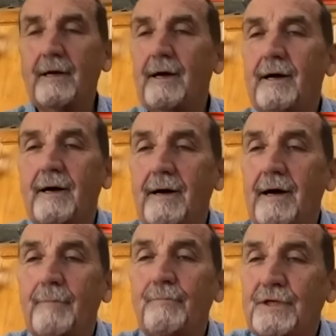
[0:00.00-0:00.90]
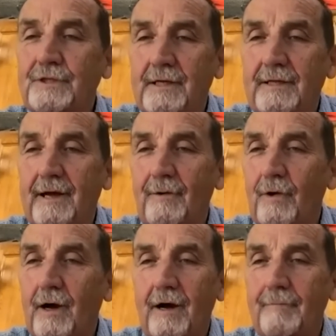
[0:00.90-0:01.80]
uh, I appreciate that,
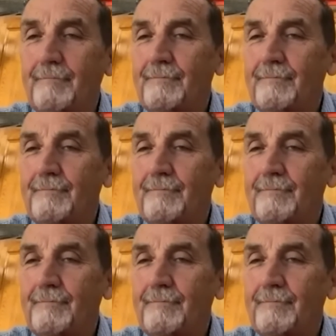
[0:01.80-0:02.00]
Rob.